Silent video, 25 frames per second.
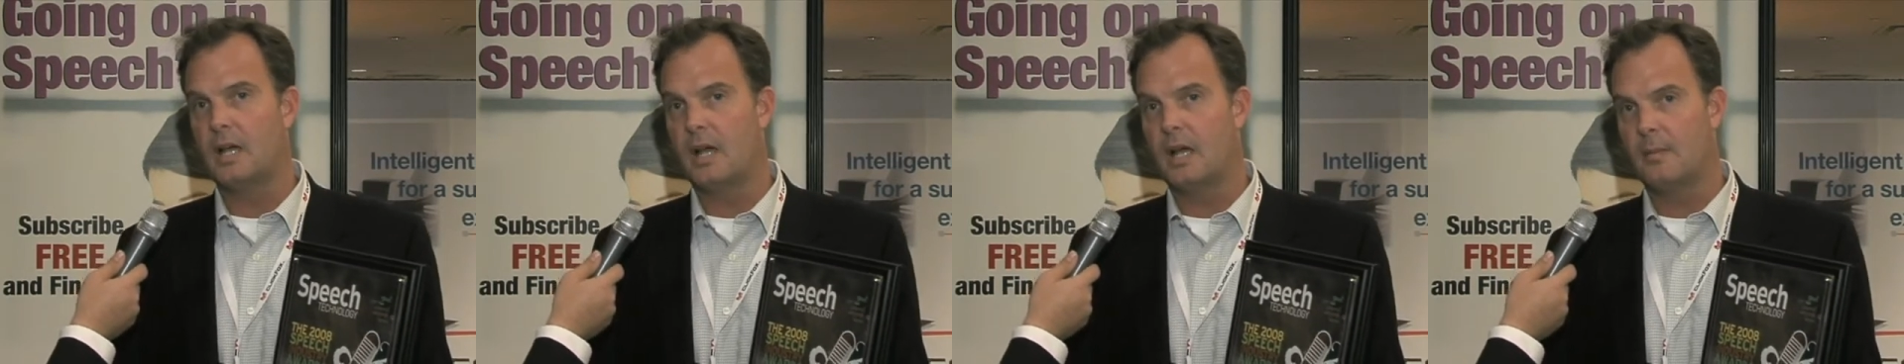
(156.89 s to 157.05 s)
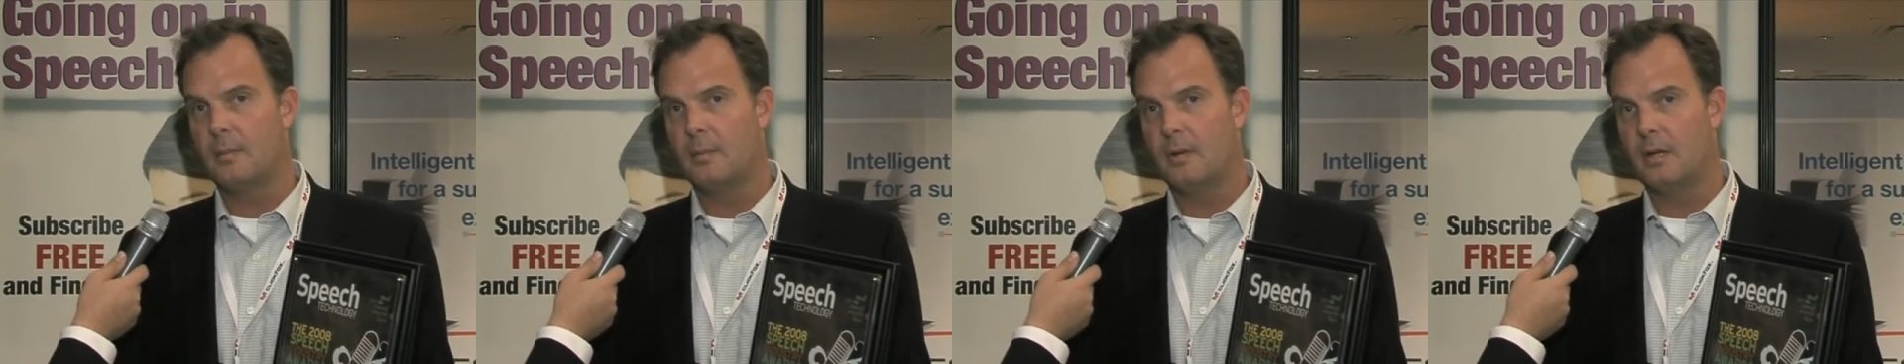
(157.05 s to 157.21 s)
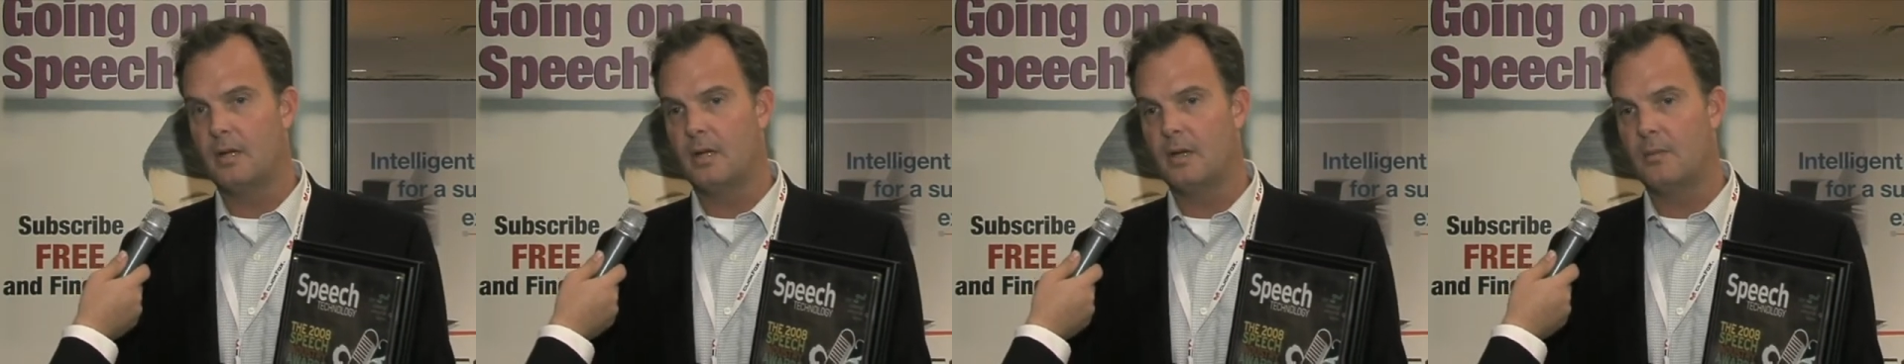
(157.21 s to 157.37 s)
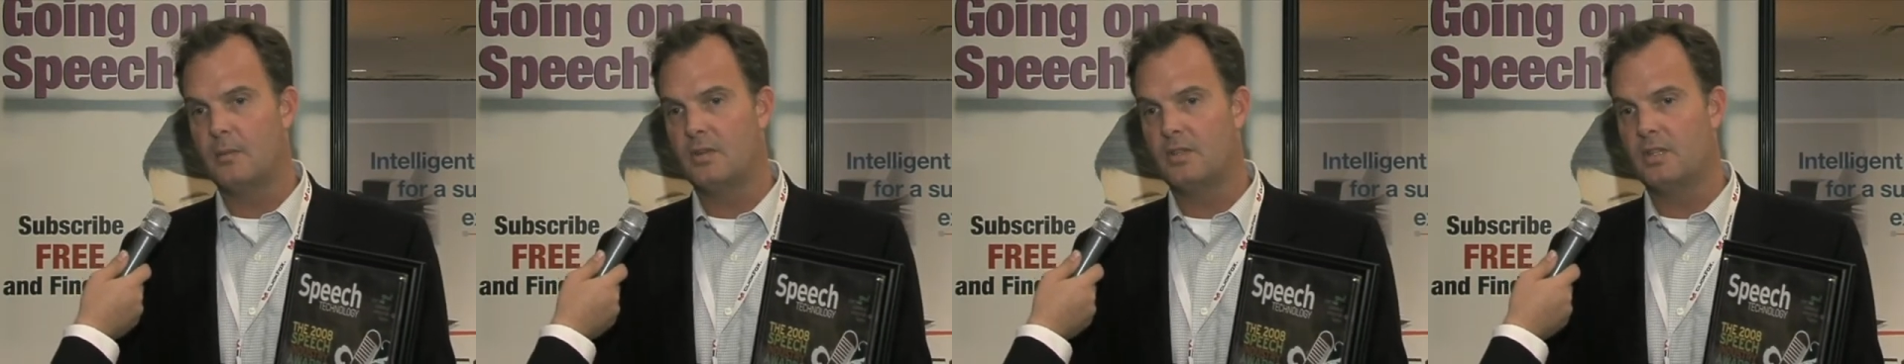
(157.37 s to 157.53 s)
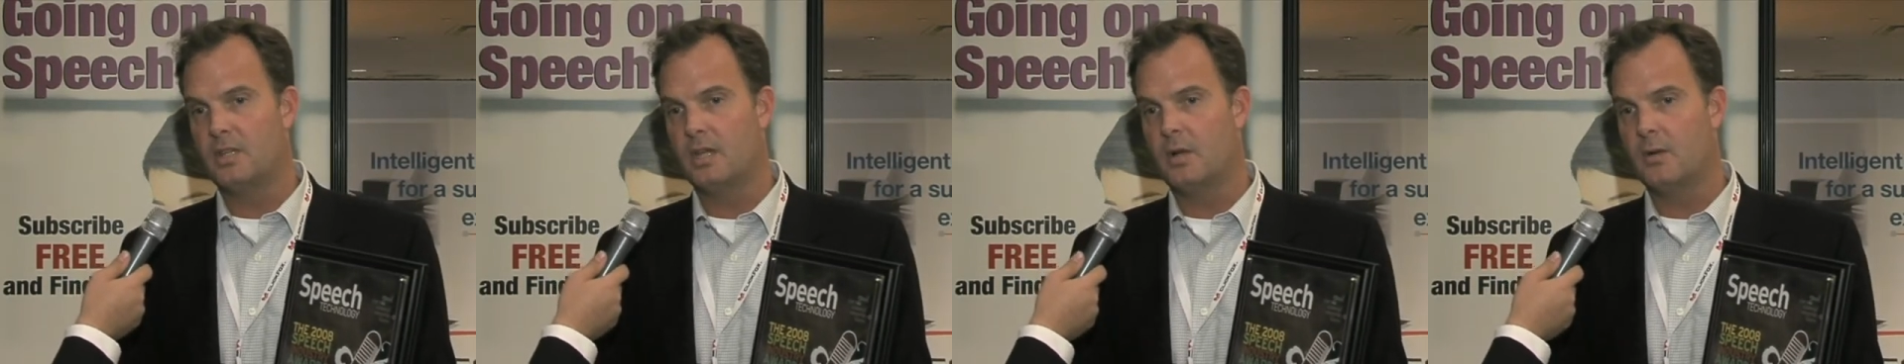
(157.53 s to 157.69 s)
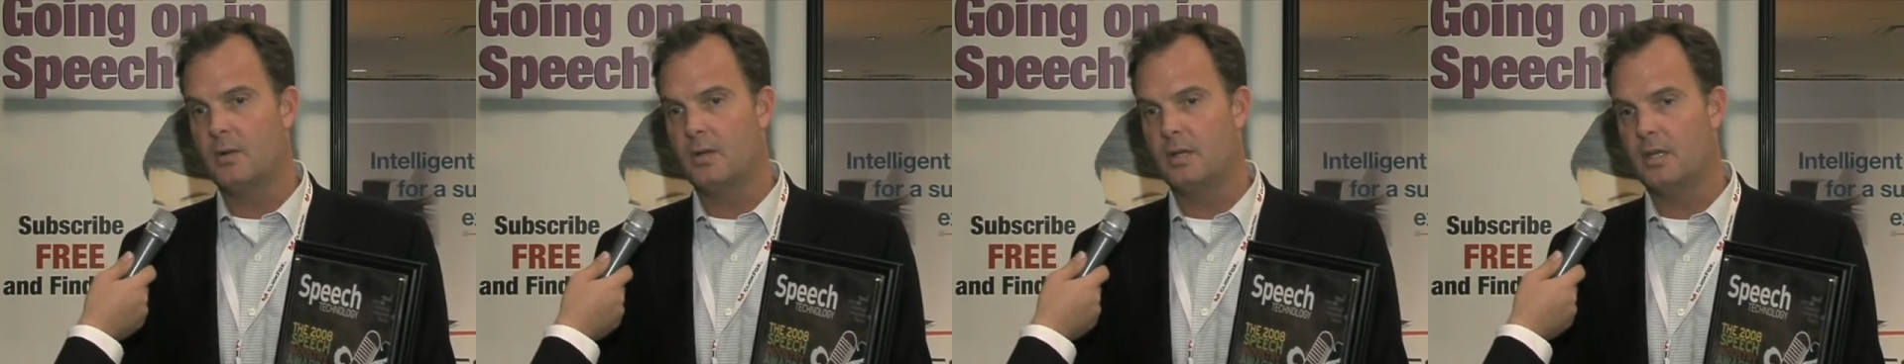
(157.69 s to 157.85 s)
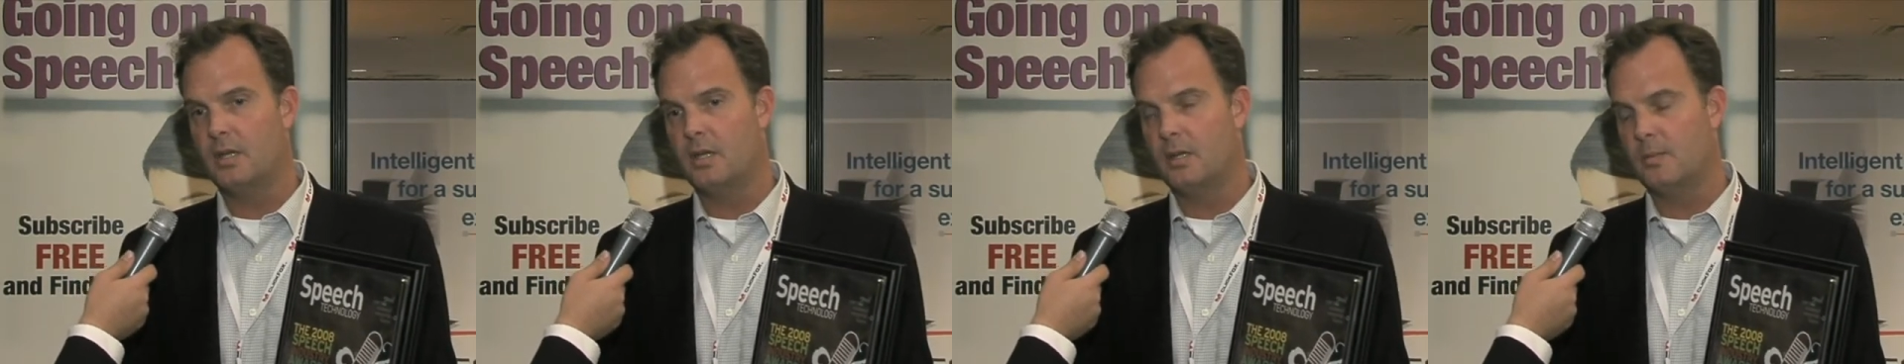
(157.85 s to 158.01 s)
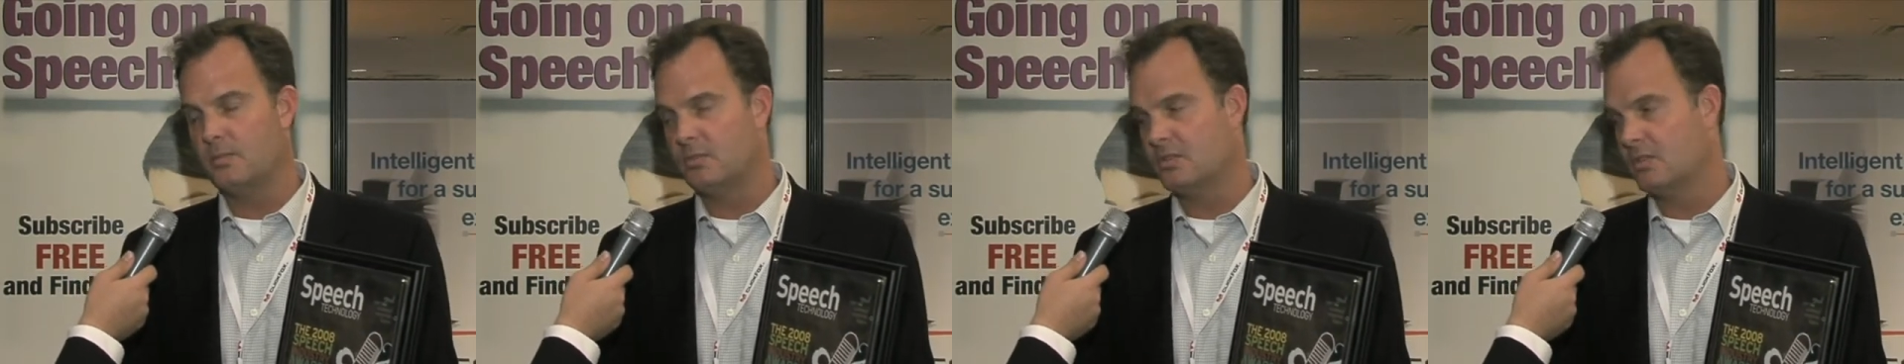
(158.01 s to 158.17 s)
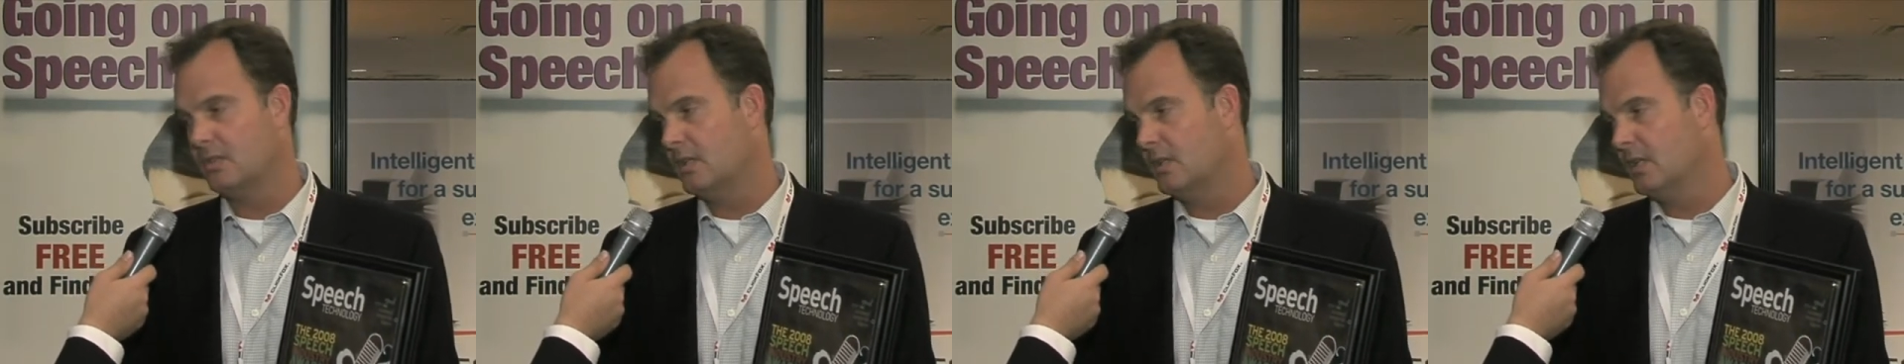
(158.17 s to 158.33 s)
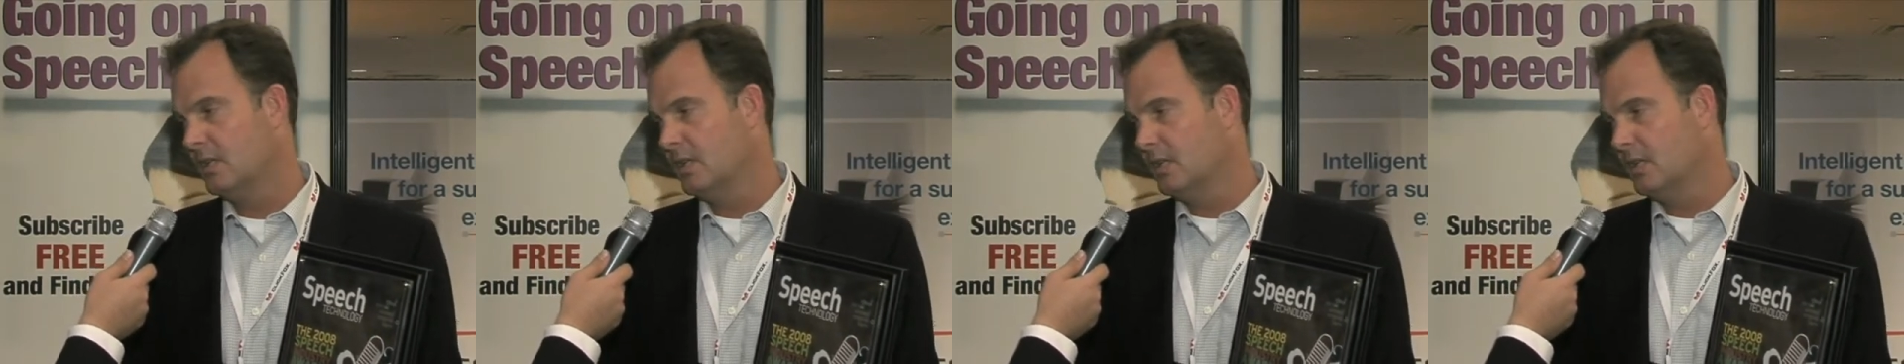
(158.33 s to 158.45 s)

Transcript: op uh, with the O E Ms.